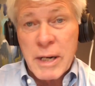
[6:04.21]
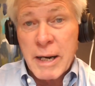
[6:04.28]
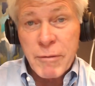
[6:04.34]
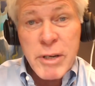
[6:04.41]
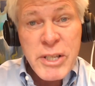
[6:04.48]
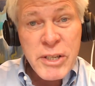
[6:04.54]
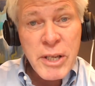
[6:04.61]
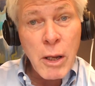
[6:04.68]
Every
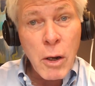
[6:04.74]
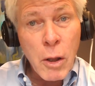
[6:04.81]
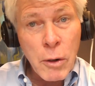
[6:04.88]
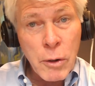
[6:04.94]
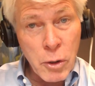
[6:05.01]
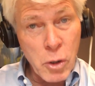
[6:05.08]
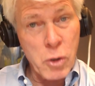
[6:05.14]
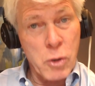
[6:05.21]
cell
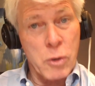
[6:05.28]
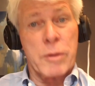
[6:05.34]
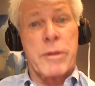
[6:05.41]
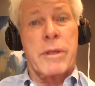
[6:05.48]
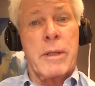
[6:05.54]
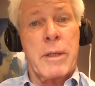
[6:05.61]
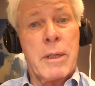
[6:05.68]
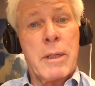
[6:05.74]
on Earth
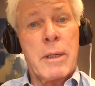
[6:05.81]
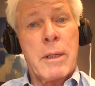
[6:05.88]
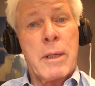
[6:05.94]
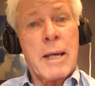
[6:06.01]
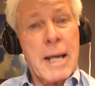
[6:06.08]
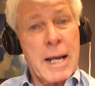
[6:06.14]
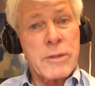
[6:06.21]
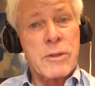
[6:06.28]

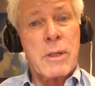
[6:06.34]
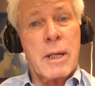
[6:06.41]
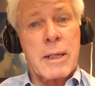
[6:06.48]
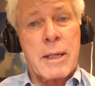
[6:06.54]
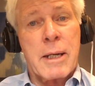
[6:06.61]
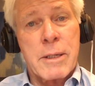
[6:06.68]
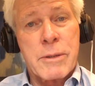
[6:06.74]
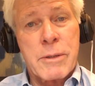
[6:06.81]
has
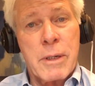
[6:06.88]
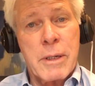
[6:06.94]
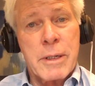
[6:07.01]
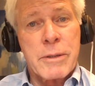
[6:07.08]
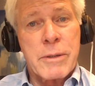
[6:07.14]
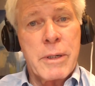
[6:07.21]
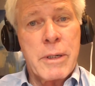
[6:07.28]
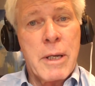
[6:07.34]

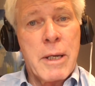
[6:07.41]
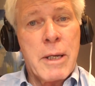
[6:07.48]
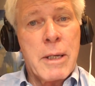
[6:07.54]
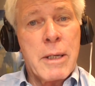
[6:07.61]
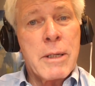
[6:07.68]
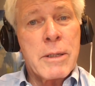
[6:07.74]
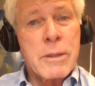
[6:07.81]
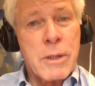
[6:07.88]
glycosylation.
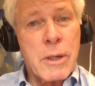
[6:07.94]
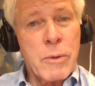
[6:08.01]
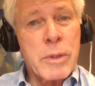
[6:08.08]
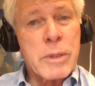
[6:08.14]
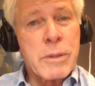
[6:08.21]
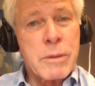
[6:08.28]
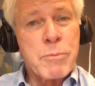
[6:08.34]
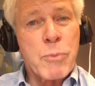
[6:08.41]
So
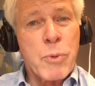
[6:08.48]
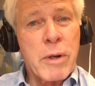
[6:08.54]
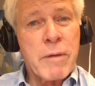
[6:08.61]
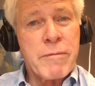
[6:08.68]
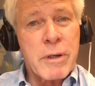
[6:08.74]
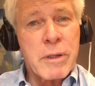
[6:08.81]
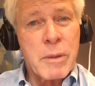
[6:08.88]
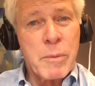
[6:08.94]
it's pretty
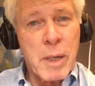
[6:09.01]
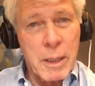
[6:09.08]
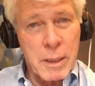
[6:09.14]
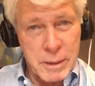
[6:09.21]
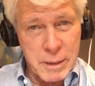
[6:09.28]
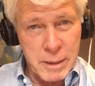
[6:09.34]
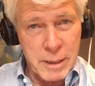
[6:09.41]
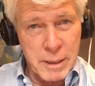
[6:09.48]
fundamental
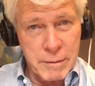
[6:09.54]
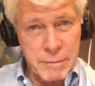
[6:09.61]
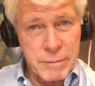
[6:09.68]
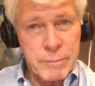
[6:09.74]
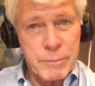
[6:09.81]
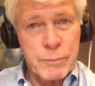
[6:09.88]
to life.